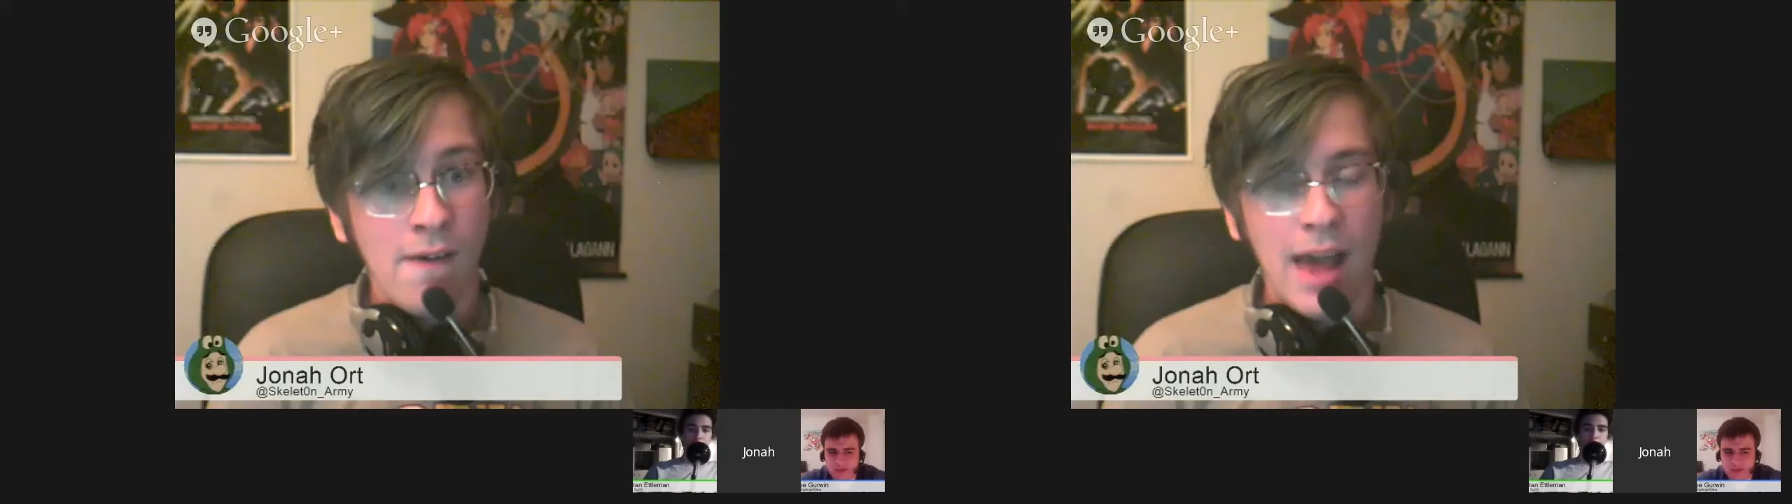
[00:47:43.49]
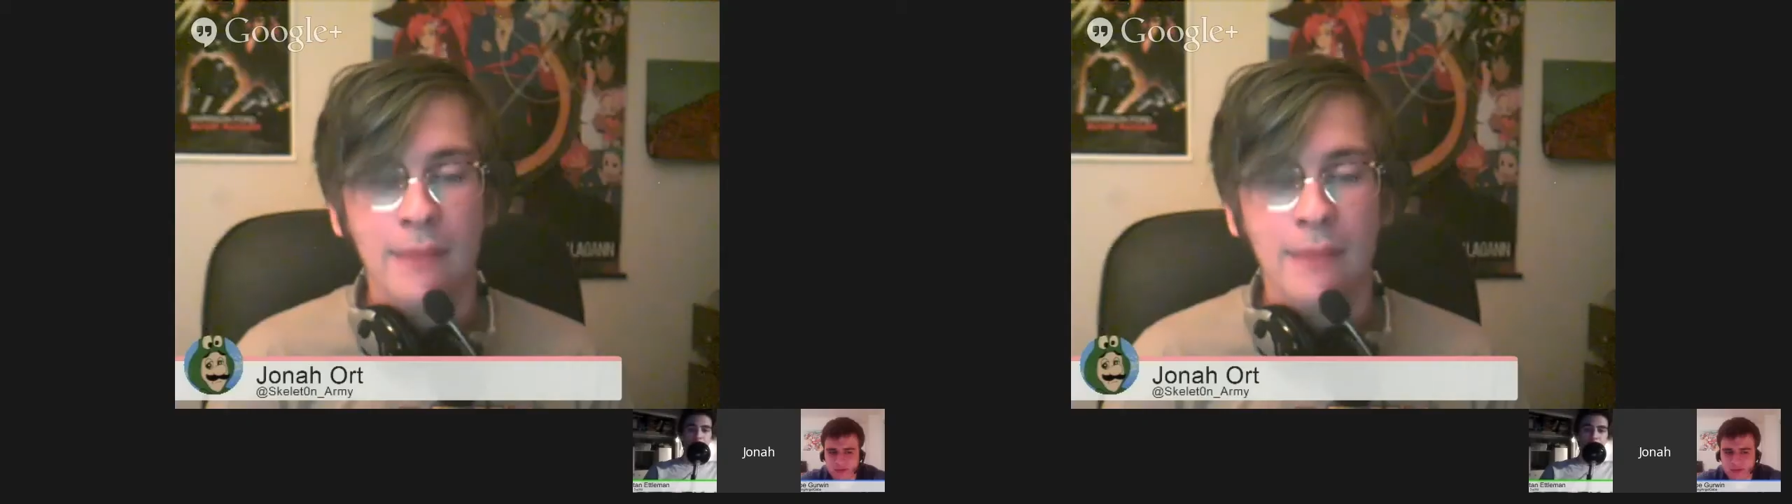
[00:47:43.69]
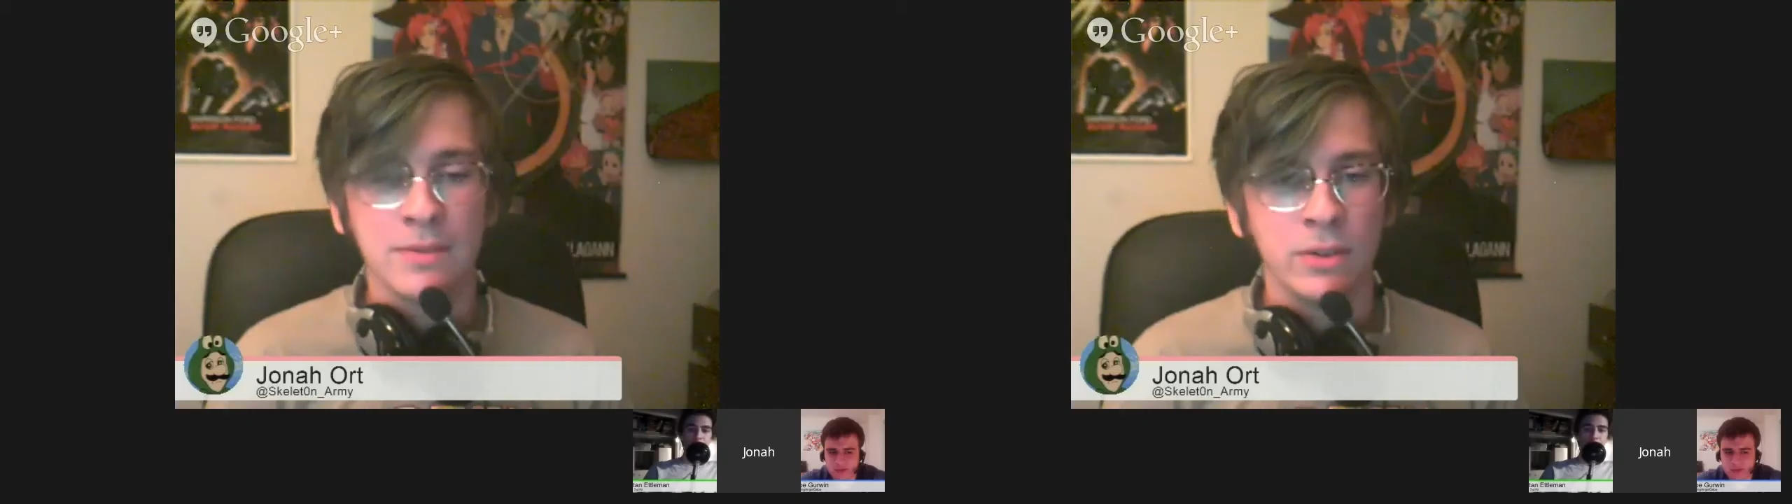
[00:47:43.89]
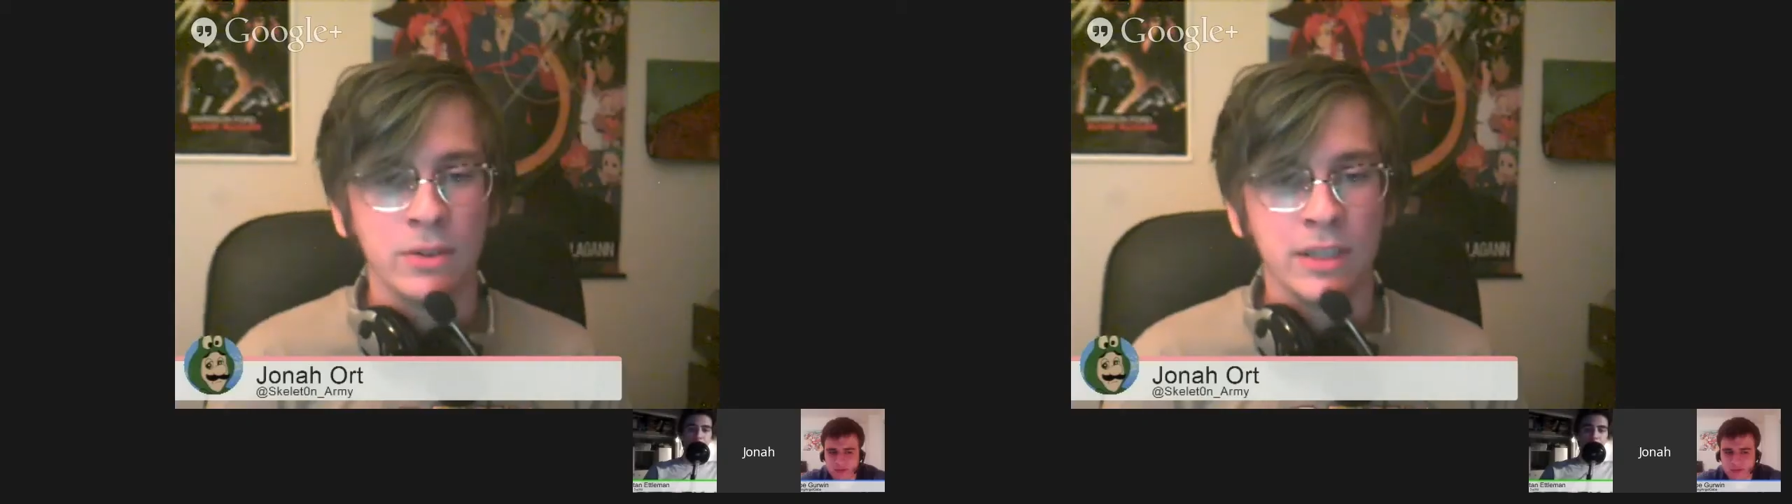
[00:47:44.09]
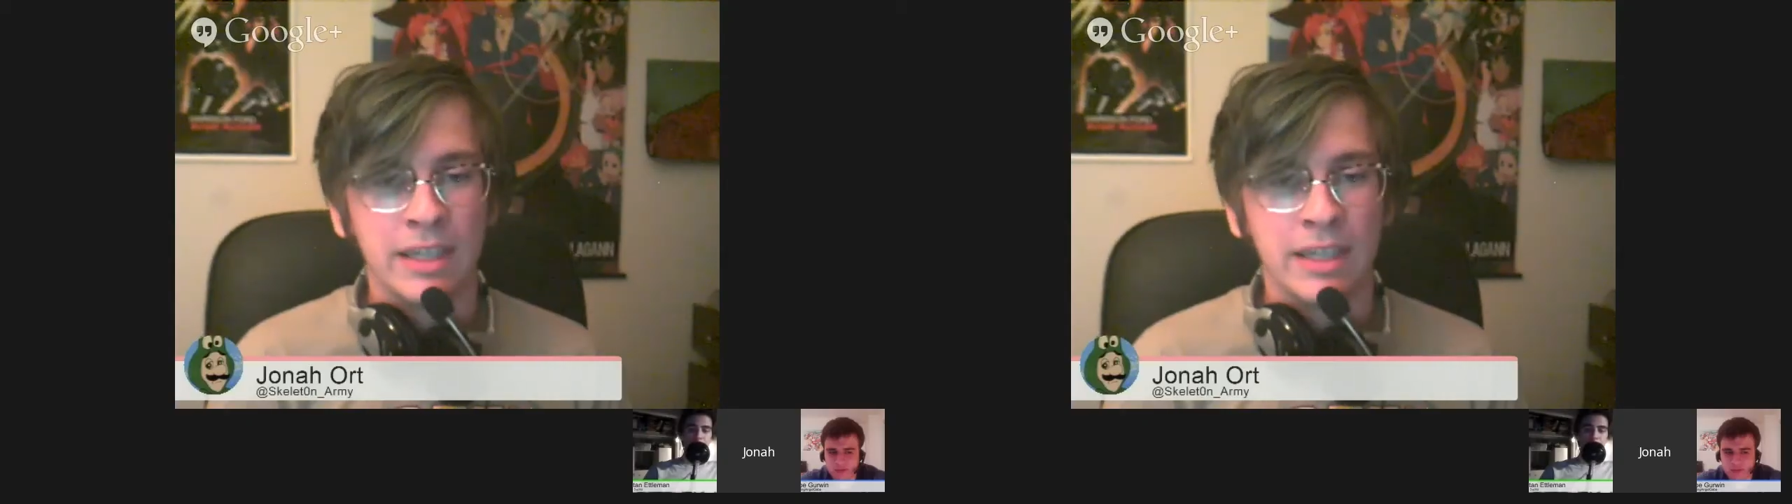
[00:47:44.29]

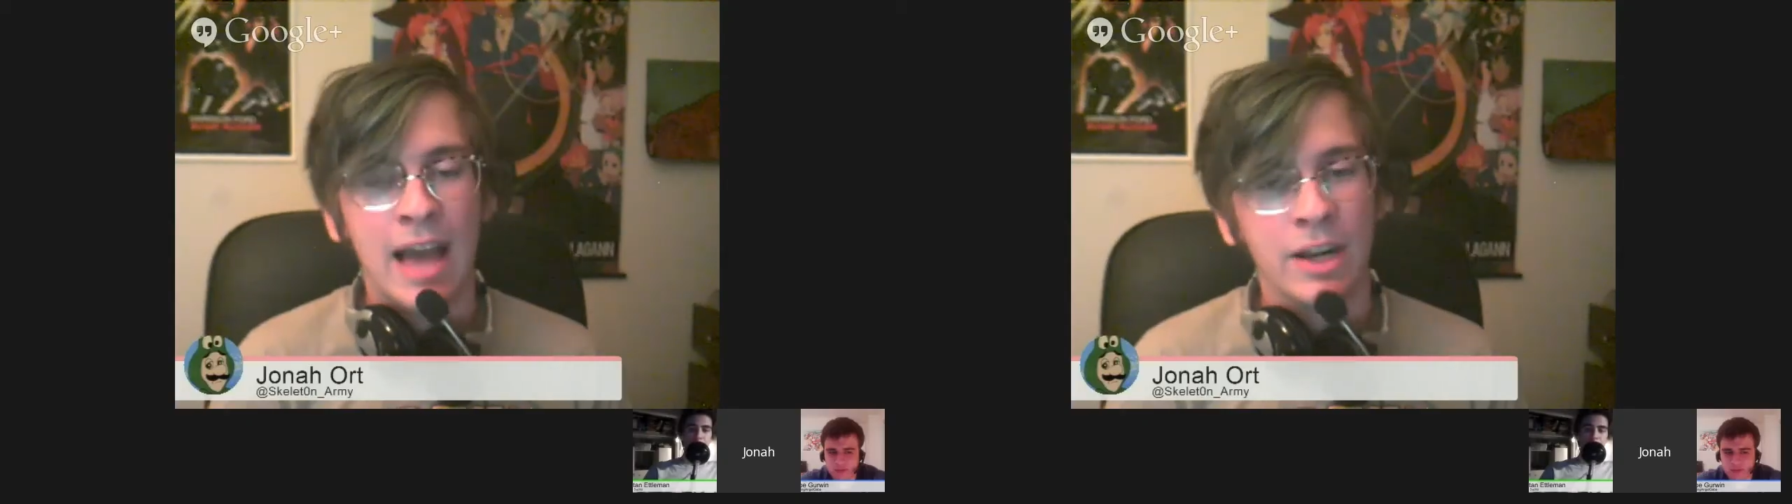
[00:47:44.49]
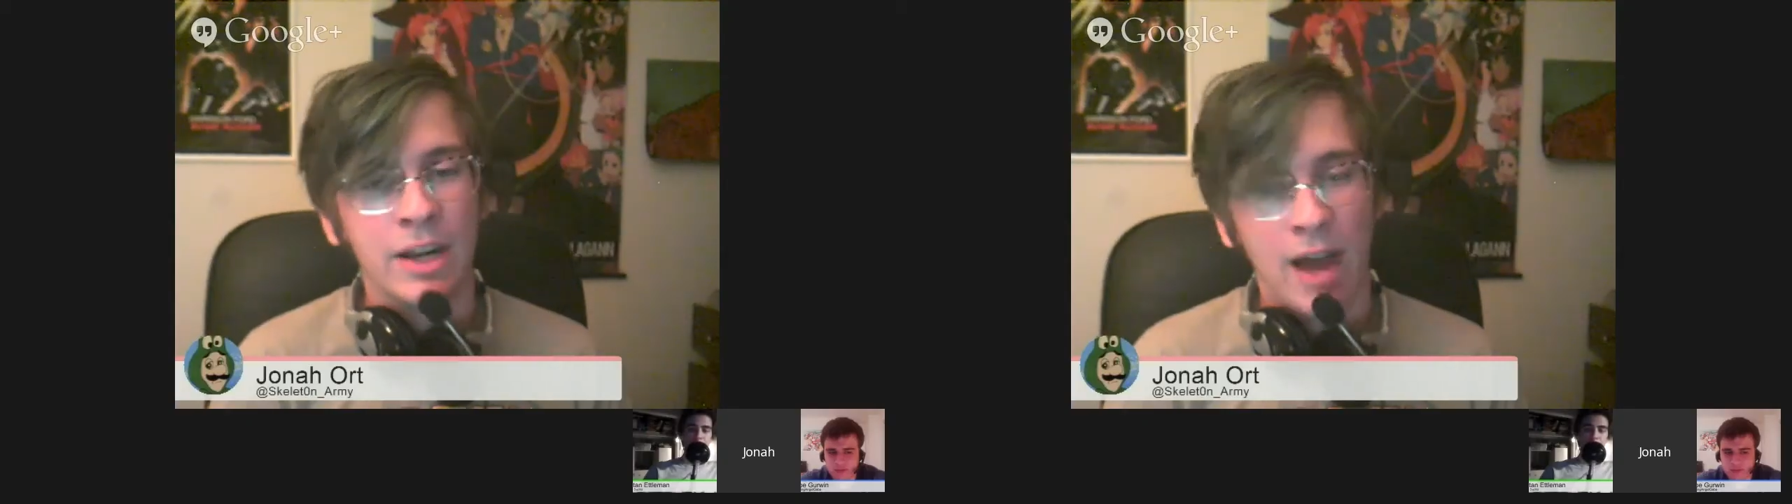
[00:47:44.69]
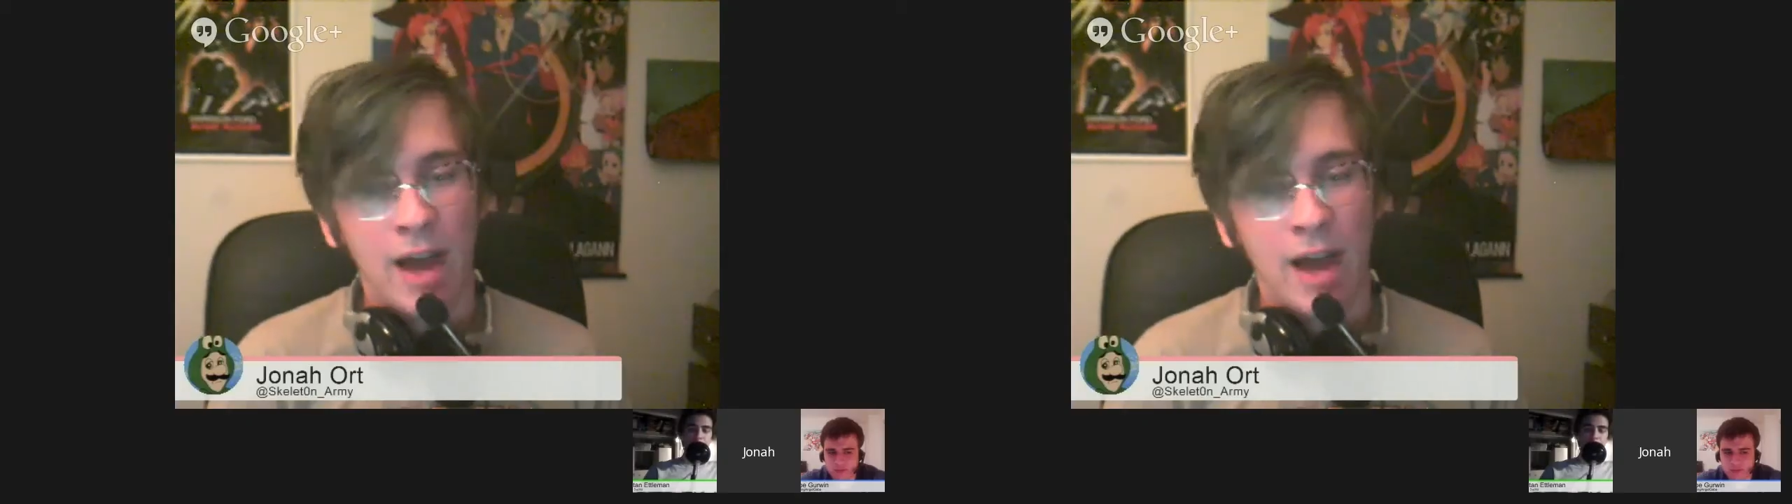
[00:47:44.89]
Absolutely. Yeah, no,